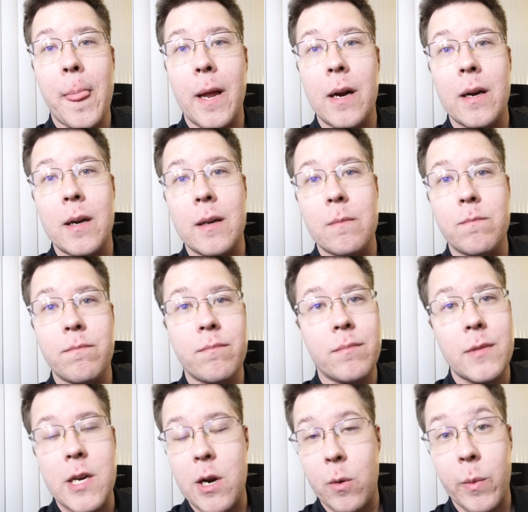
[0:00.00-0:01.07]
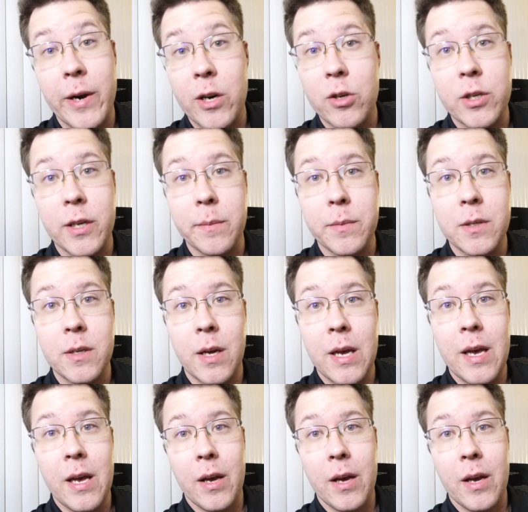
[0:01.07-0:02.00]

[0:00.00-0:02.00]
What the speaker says: rare chips,